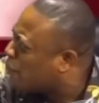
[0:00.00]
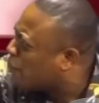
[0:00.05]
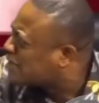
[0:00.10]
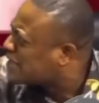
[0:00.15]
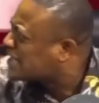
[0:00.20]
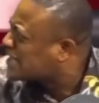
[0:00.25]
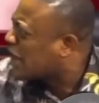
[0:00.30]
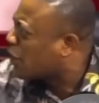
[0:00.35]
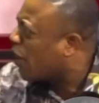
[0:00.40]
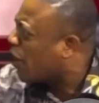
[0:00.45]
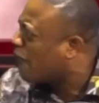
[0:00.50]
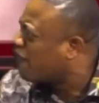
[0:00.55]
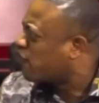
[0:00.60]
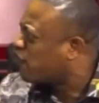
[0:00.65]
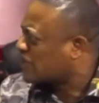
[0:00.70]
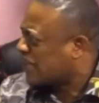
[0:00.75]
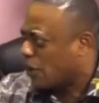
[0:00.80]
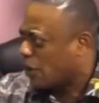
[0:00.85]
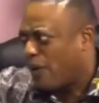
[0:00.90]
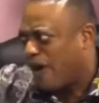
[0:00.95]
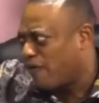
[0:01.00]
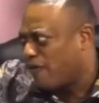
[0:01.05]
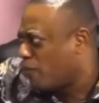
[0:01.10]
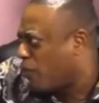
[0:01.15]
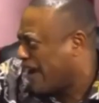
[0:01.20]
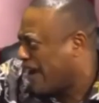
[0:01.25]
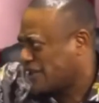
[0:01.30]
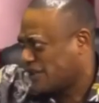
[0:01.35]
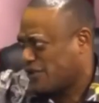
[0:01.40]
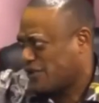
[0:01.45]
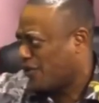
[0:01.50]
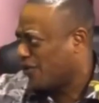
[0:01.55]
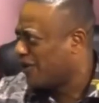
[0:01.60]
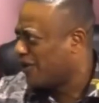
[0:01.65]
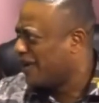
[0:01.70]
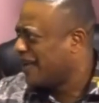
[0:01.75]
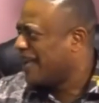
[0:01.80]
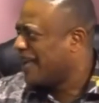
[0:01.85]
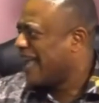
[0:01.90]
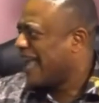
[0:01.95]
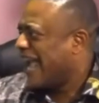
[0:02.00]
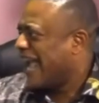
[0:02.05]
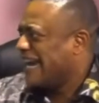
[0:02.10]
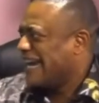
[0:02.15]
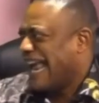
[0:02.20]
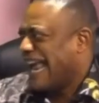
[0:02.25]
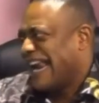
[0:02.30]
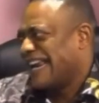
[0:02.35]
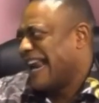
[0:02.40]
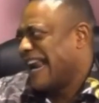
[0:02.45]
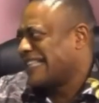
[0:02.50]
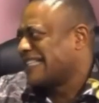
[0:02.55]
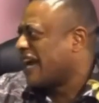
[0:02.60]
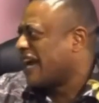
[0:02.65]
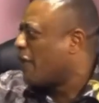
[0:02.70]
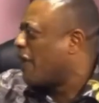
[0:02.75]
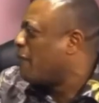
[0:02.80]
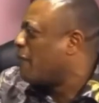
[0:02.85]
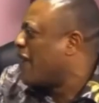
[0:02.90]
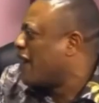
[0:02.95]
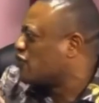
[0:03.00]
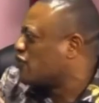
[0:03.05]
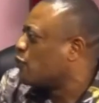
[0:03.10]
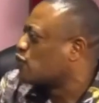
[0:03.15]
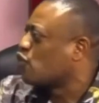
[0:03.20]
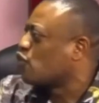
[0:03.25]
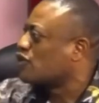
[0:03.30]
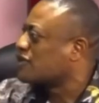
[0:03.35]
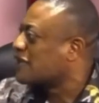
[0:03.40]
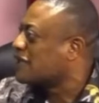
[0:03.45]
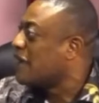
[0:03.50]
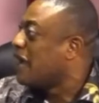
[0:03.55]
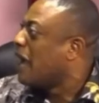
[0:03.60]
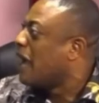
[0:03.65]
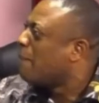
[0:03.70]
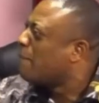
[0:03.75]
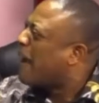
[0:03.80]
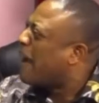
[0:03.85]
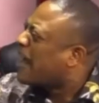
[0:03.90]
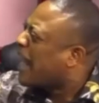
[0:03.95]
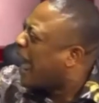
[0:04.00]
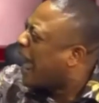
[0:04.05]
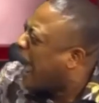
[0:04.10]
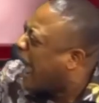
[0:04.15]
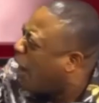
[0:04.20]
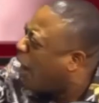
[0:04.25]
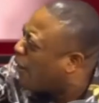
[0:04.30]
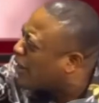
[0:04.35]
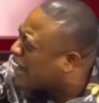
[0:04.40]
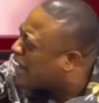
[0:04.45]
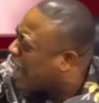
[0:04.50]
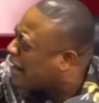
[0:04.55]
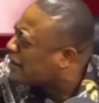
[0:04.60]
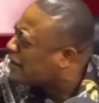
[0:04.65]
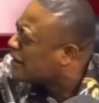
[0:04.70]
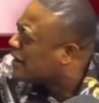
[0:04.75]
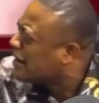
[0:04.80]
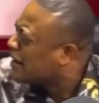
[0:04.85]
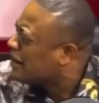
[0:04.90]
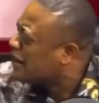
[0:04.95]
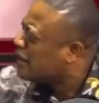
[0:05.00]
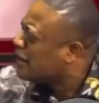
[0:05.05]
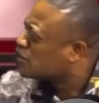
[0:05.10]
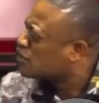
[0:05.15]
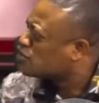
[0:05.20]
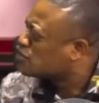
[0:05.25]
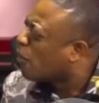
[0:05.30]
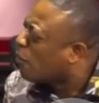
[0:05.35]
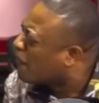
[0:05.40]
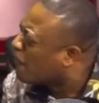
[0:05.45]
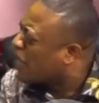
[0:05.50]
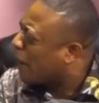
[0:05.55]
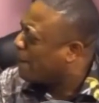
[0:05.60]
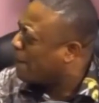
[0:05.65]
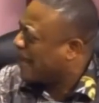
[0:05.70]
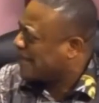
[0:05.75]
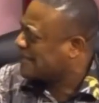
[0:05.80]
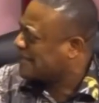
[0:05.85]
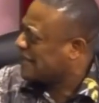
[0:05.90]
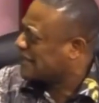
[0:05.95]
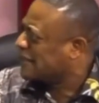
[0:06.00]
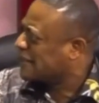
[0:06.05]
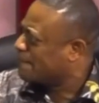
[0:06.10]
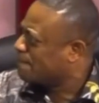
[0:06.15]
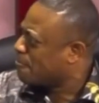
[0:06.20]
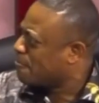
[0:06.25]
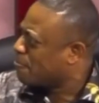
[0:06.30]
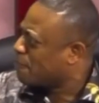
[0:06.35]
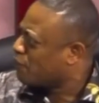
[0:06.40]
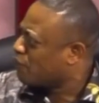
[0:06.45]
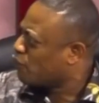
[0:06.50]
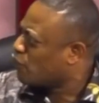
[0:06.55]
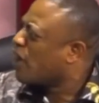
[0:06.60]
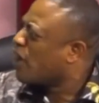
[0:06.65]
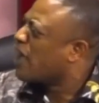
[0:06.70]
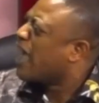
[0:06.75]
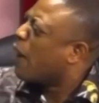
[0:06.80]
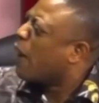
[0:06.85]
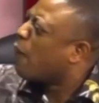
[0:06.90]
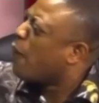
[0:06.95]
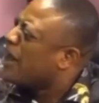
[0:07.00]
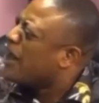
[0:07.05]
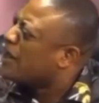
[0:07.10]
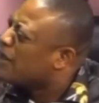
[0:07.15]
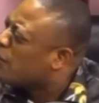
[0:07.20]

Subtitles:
Hey, I'm a papa. Hey, I'm so musica. You got me idea, you know, you, master.